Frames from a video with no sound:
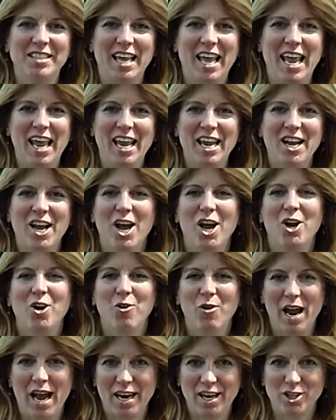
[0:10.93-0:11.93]
Day
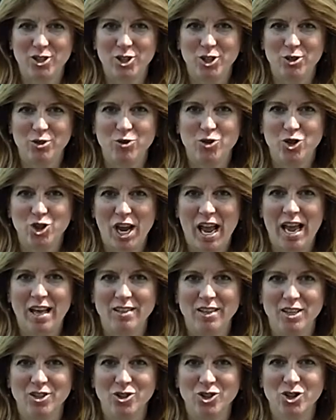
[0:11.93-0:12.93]
Gratitude
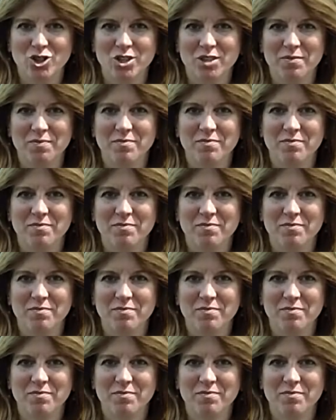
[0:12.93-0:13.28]
Challenge.